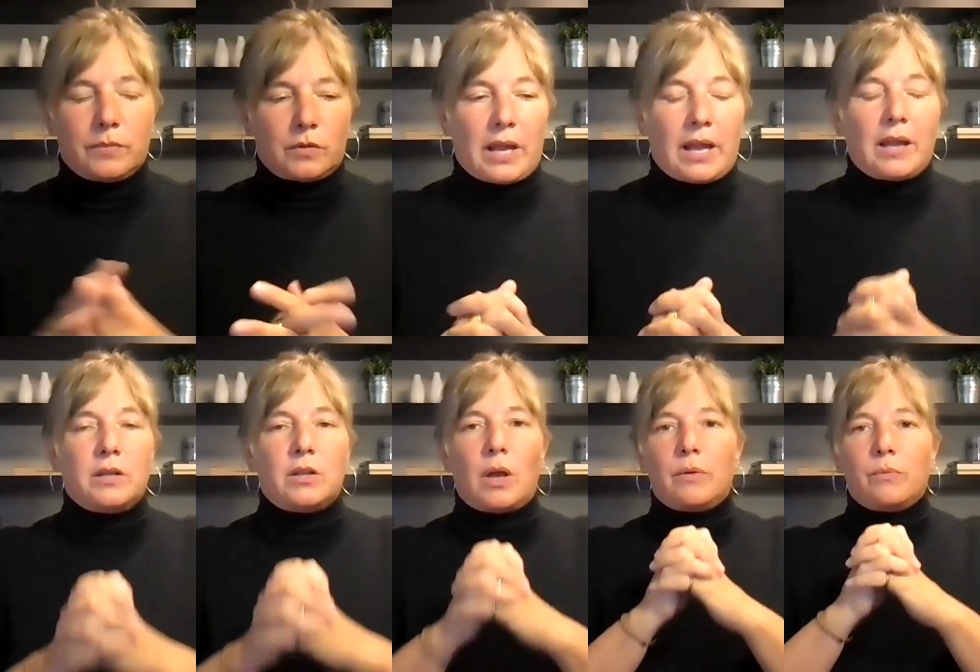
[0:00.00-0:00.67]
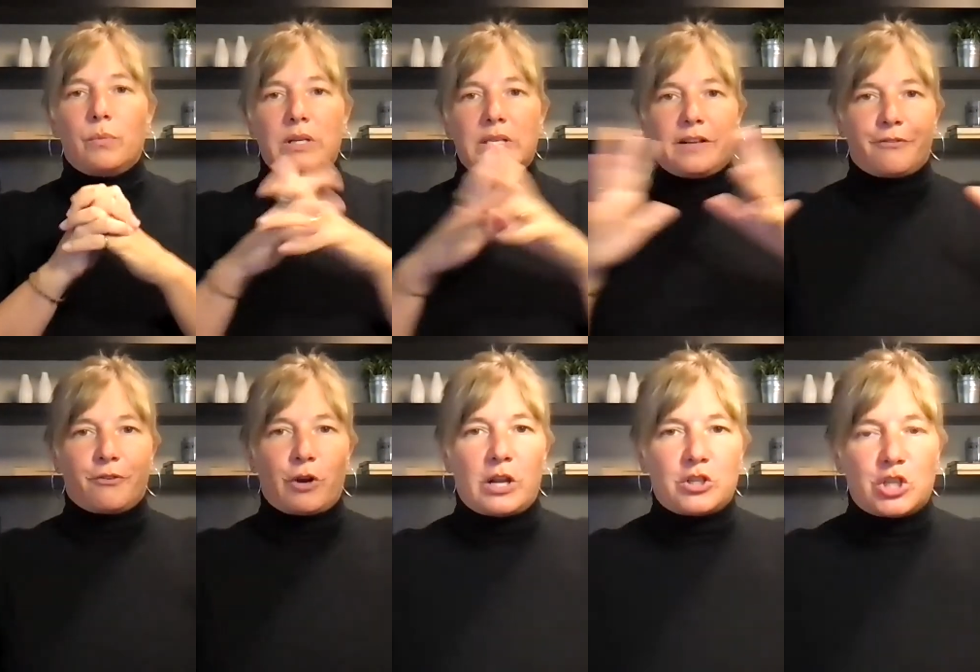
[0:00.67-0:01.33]
Okay, and we
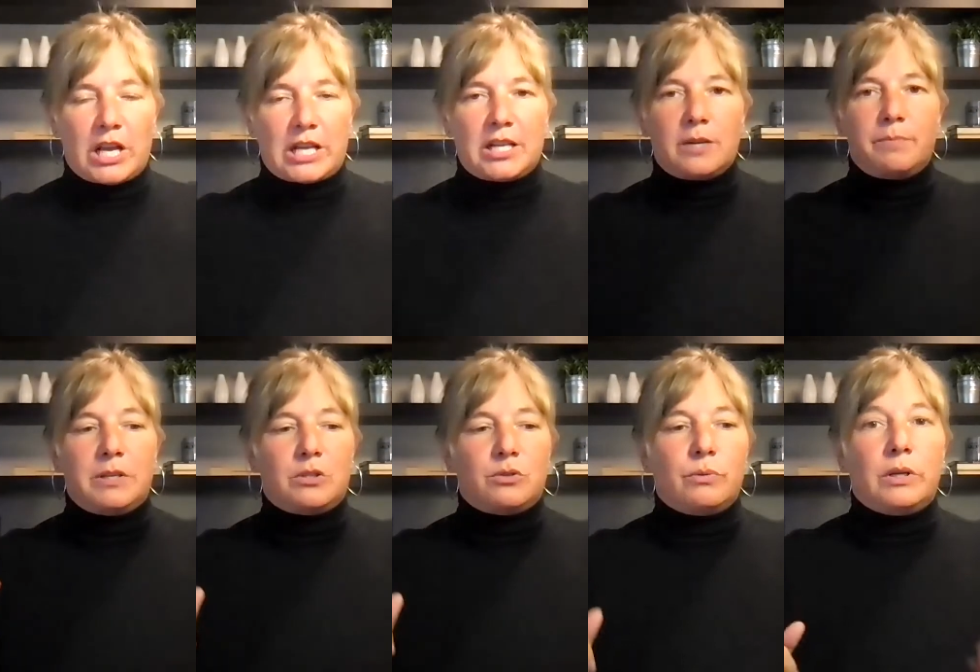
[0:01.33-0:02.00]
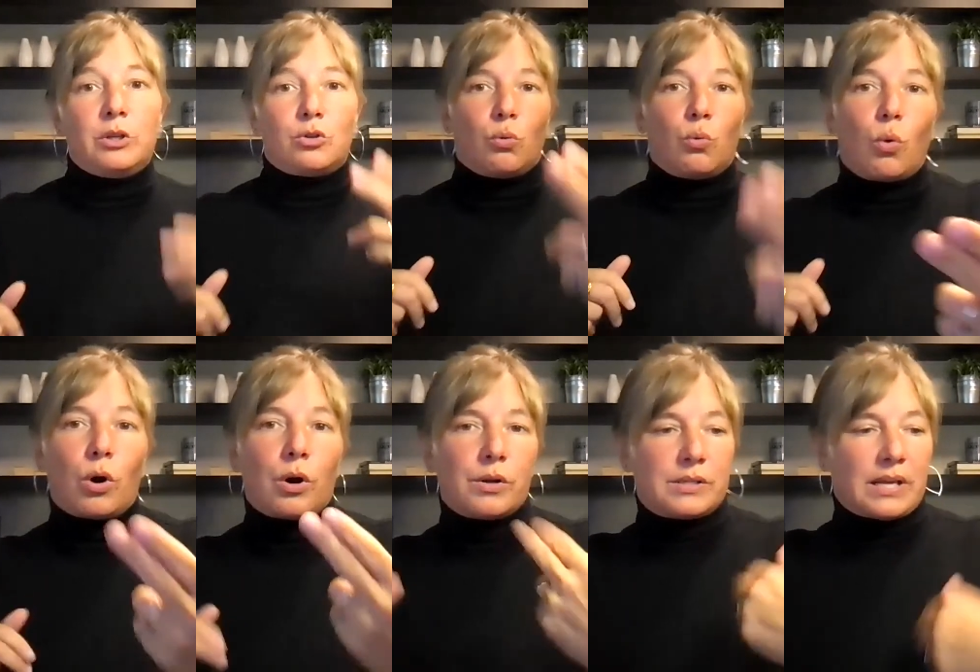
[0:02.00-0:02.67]
differentiated between
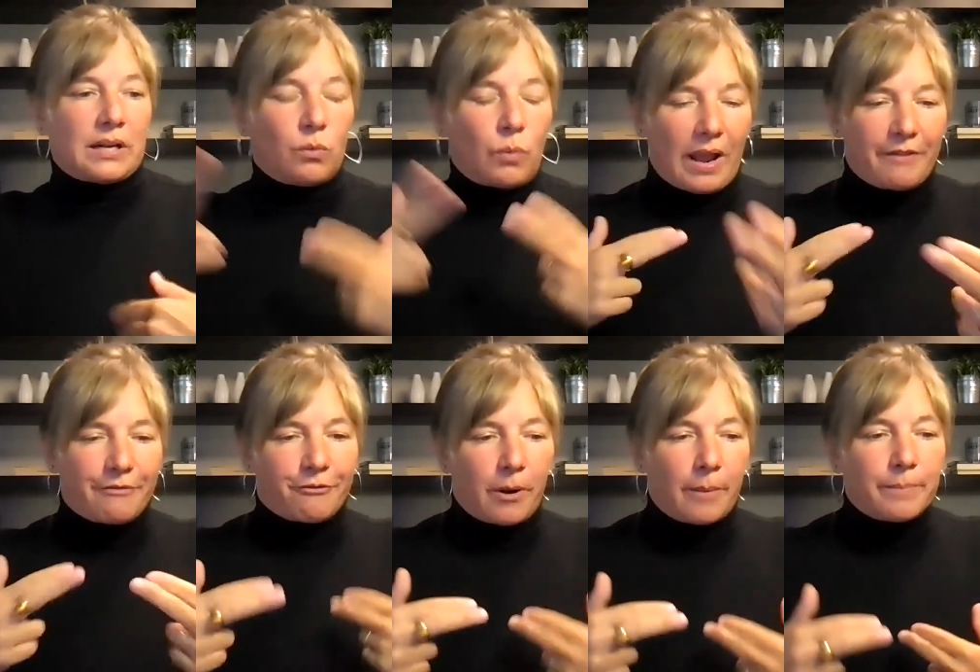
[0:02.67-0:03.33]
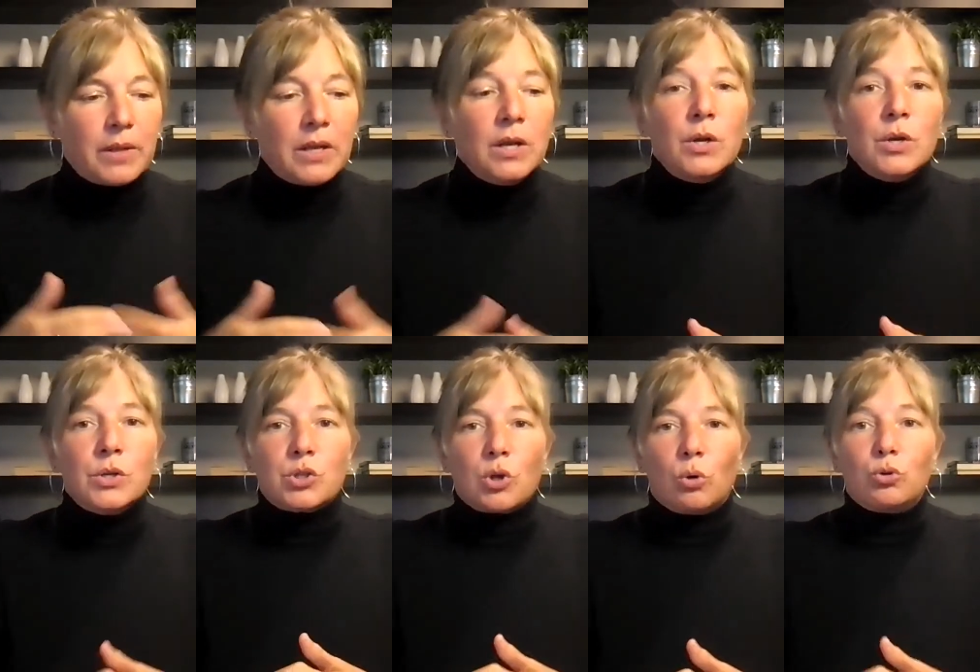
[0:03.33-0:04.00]
towards and away from.
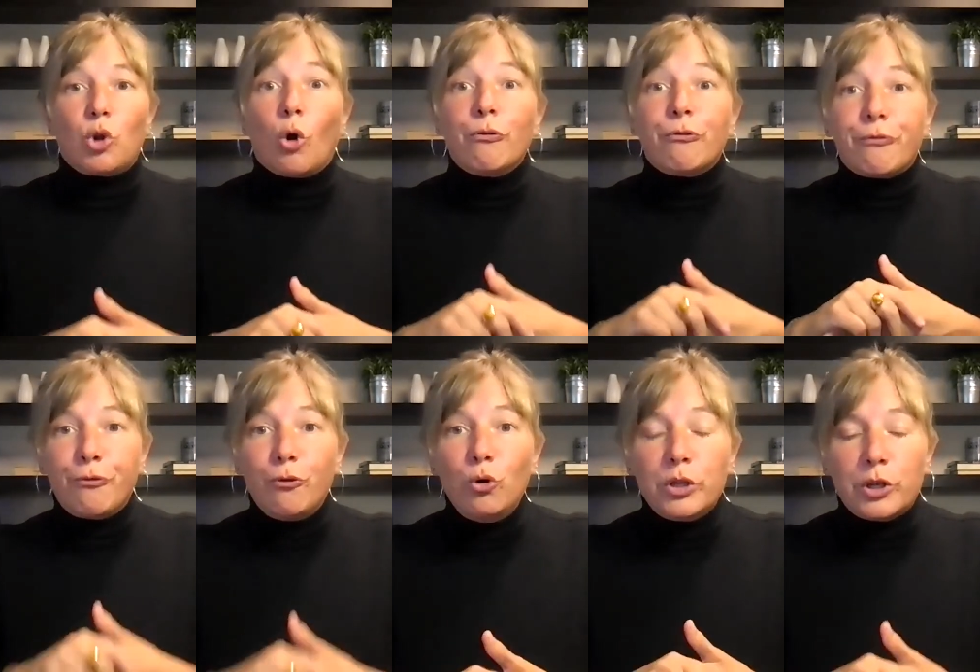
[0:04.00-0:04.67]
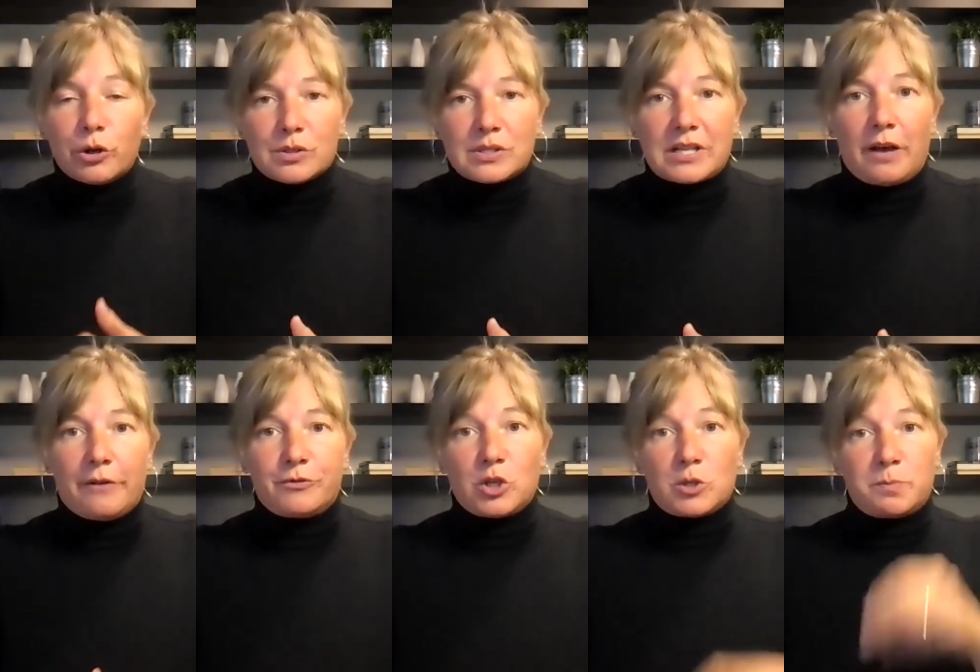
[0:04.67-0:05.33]
So don't fool
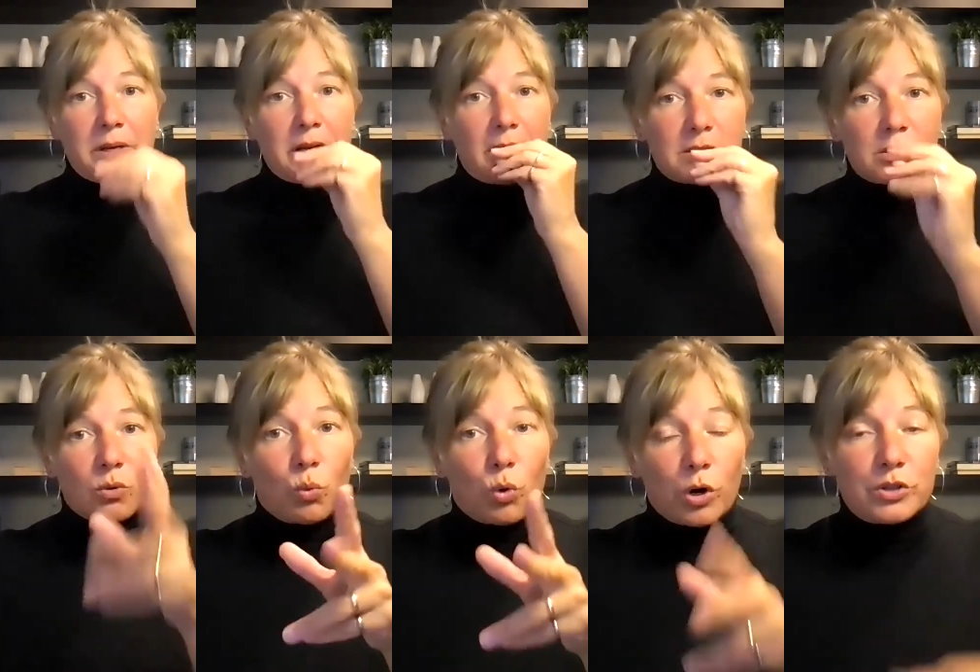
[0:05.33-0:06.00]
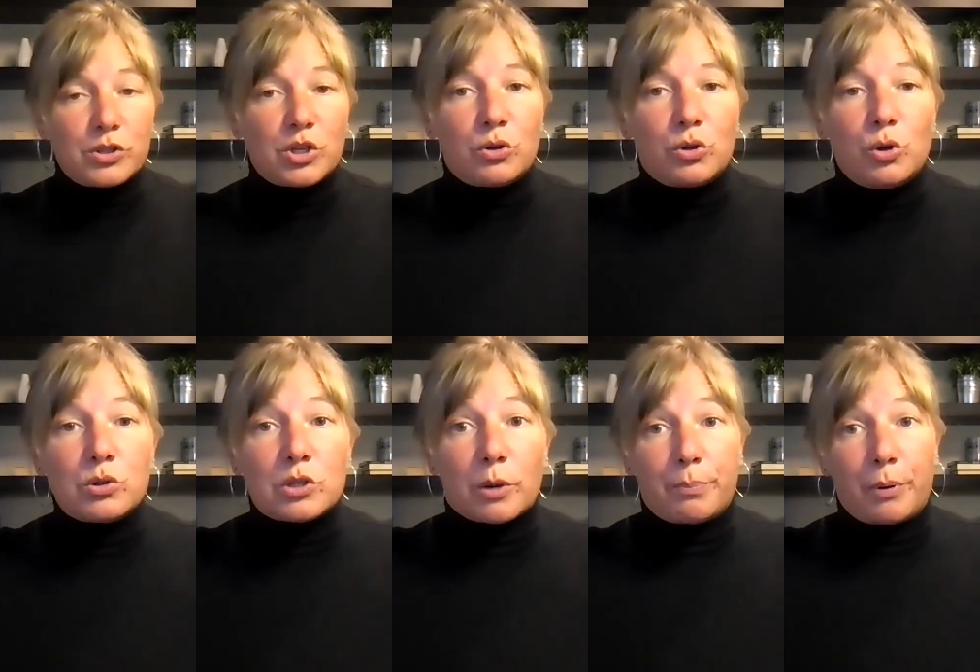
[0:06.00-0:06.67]
yourself just because the words you
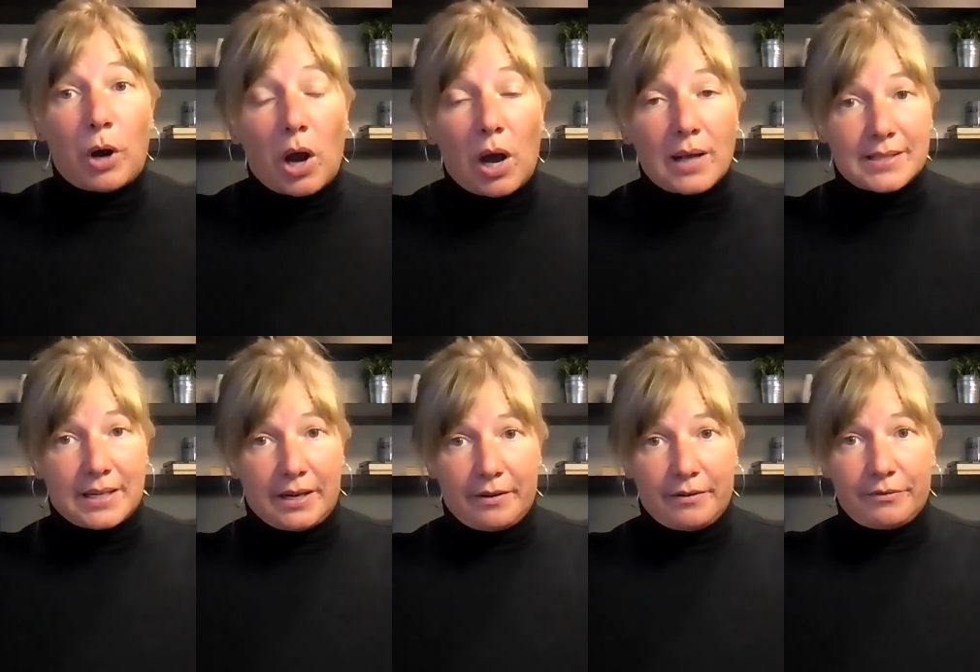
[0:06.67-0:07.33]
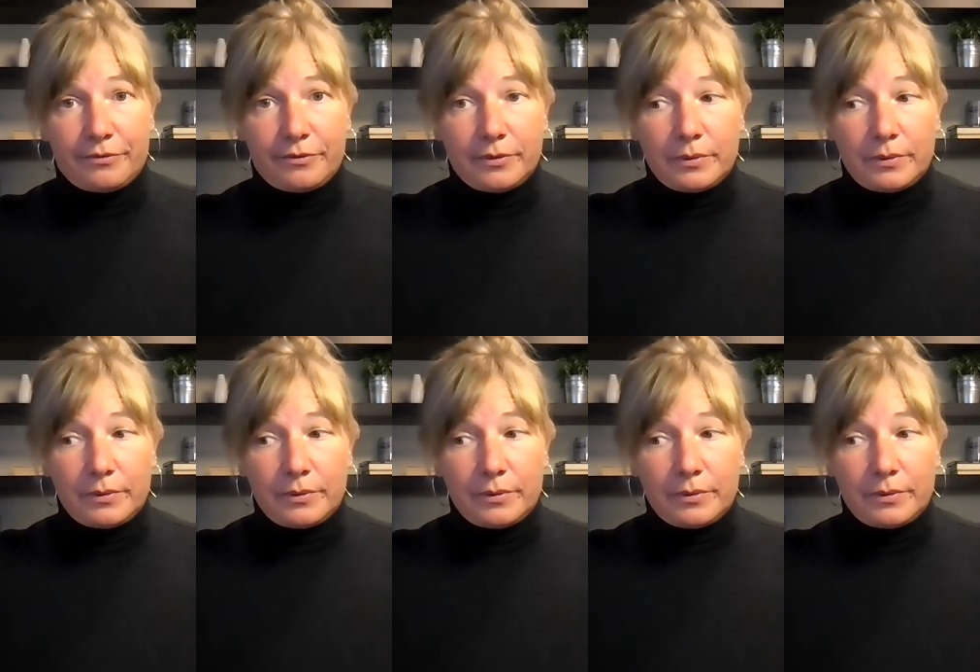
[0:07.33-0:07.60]
use are positive.